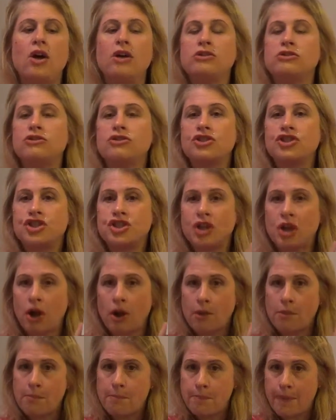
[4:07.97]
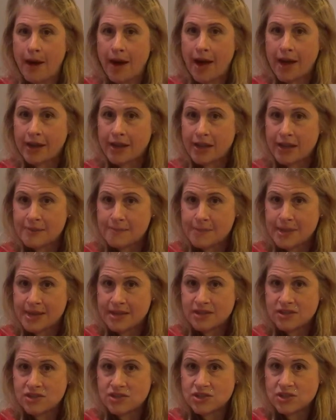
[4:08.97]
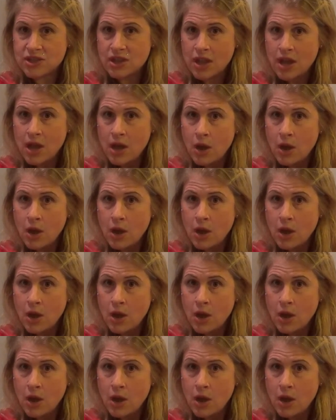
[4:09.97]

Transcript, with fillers: Ultra Sheer Body Mist